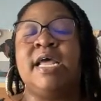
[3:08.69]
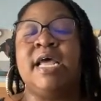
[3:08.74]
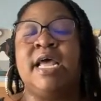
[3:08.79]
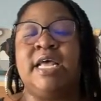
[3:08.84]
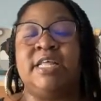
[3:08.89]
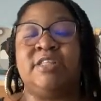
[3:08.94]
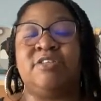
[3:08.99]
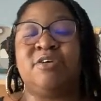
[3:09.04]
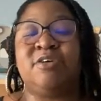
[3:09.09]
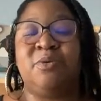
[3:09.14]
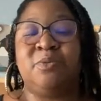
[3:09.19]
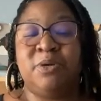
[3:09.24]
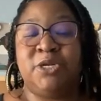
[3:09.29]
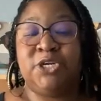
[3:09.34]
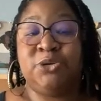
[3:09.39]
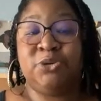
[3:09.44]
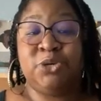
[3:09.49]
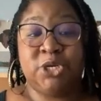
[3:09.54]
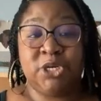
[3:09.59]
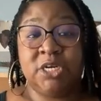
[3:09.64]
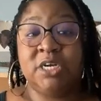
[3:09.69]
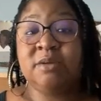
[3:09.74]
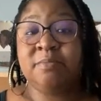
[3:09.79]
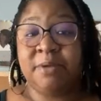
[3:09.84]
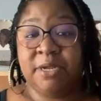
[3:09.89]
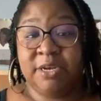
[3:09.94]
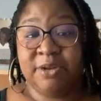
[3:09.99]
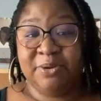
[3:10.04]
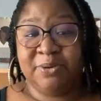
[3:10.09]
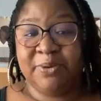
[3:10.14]
And so, what you should be
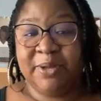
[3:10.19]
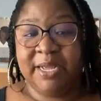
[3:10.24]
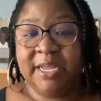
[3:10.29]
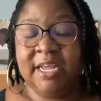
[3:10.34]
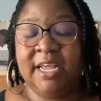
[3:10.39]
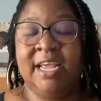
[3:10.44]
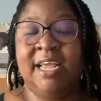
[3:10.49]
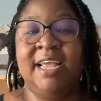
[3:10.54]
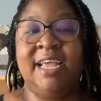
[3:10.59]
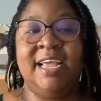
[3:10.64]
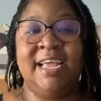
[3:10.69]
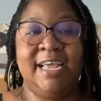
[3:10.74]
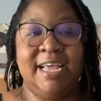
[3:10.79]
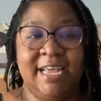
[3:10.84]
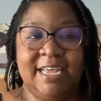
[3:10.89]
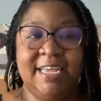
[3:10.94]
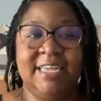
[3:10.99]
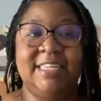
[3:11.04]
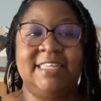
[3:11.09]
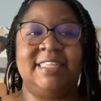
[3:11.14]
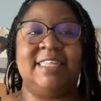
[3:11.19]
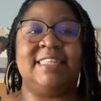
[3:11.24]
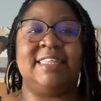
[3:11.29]
doing is